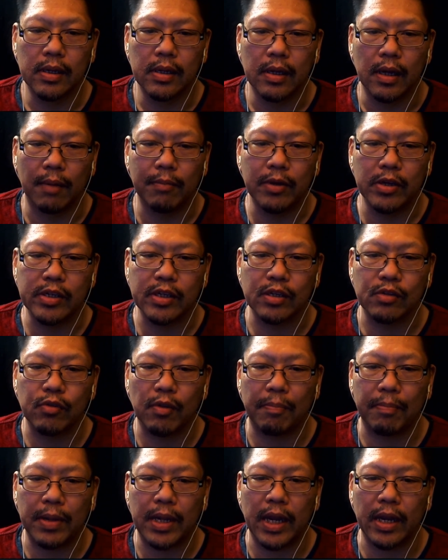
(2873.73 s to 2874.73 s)
I'm using
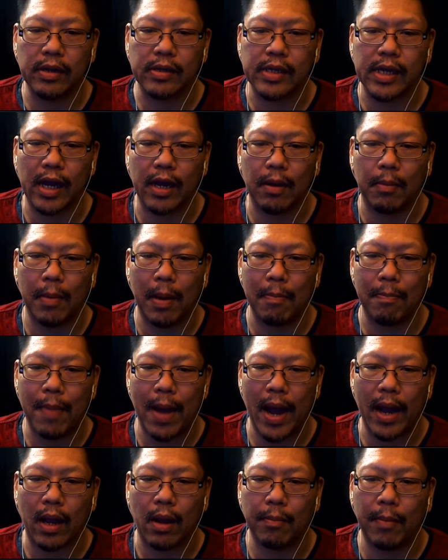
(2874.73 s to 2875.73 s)
sweet potatoes hang on my
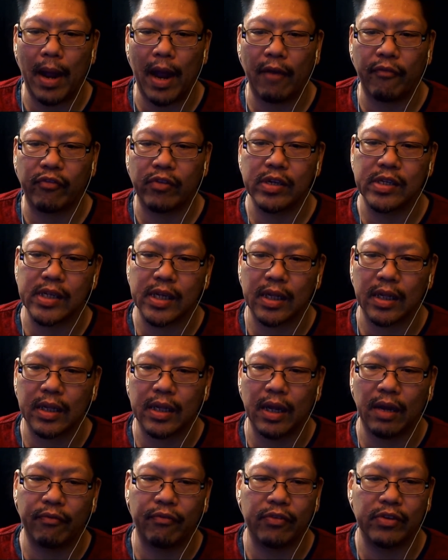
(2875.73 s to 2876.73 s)
back on my African
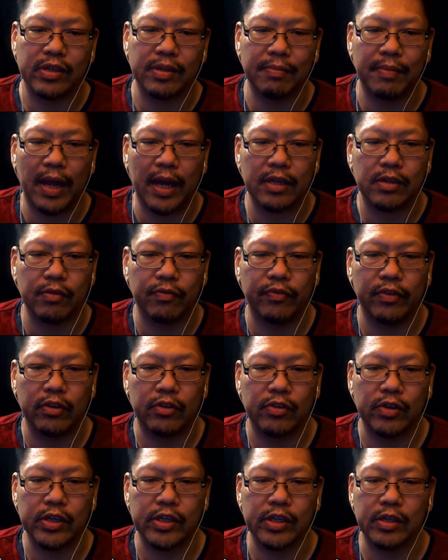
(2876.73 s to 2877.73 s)
cichlid for some natural
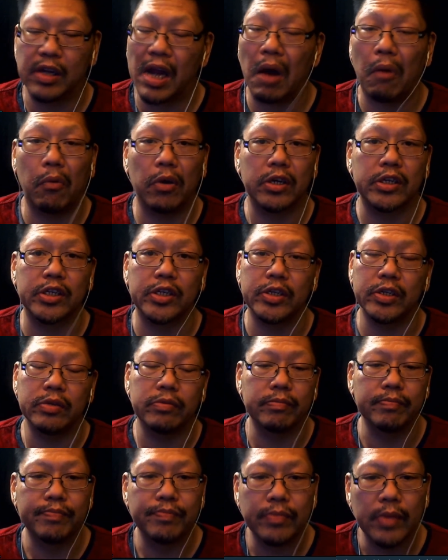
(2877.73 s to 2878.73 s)
filtration. That works too.
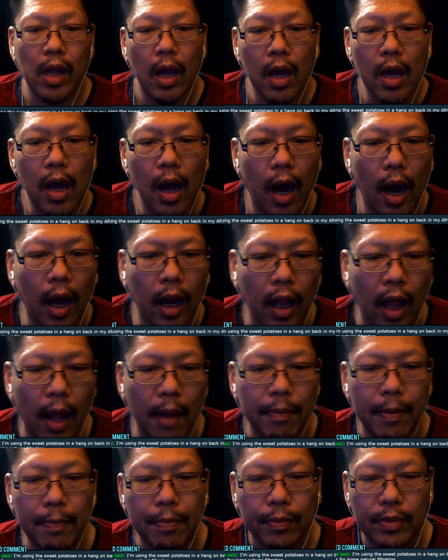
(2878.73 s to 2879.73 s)
A lot of
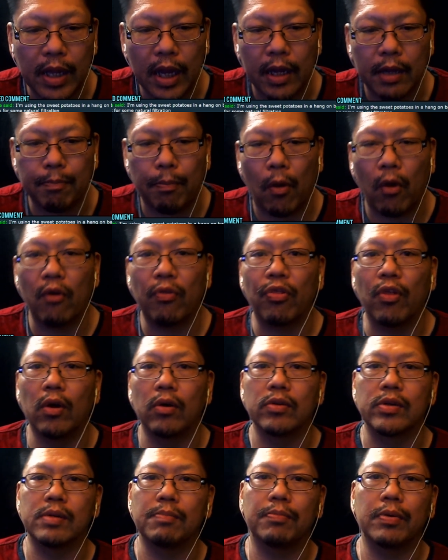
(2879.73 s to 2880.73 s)
people take
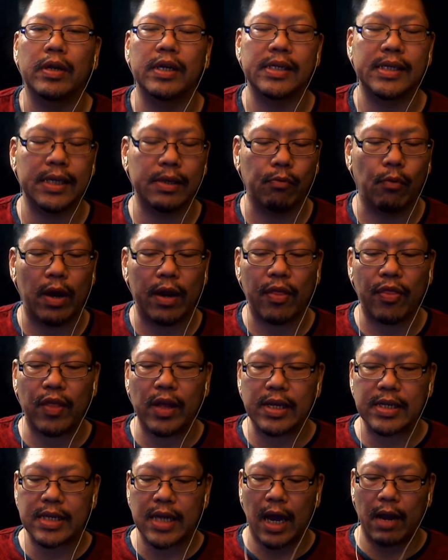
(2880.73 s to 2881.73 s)
porthos and put it. See, one of the
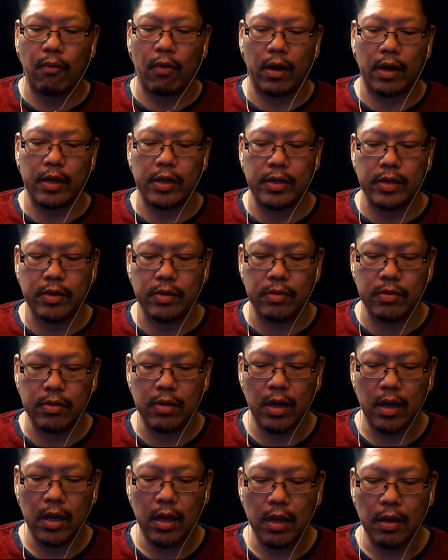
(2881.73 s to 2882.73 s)
things I want to do,
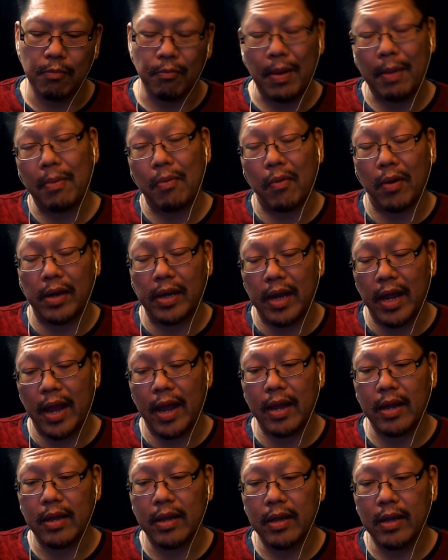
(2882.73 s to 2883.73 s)
maybe one day,